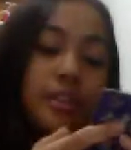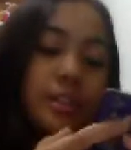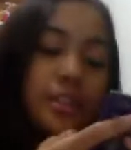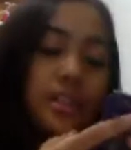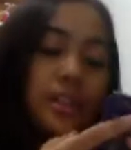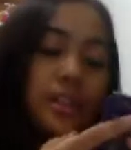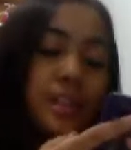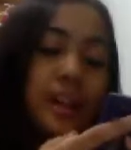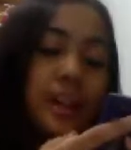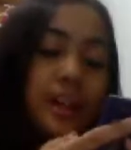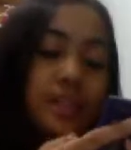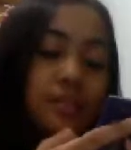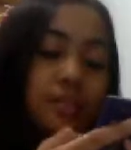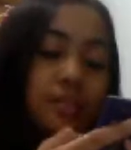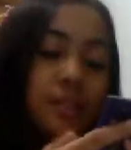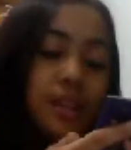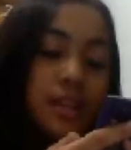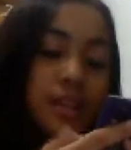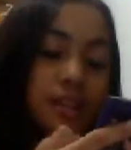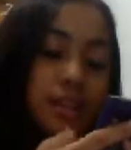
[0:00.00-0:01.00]
The next
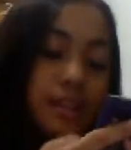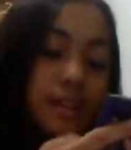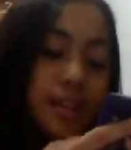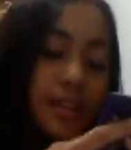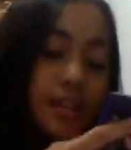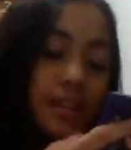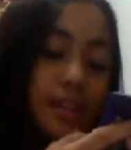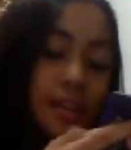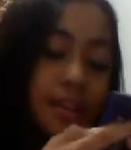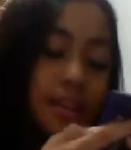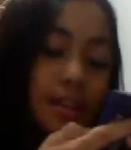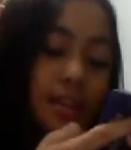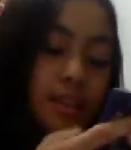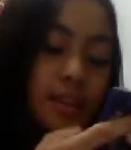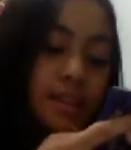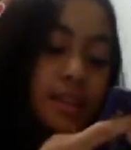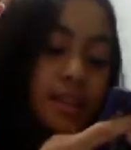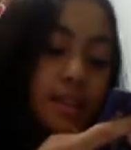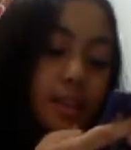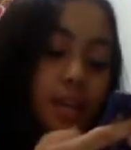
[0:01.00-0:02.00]
question
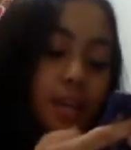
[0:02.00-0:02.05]
is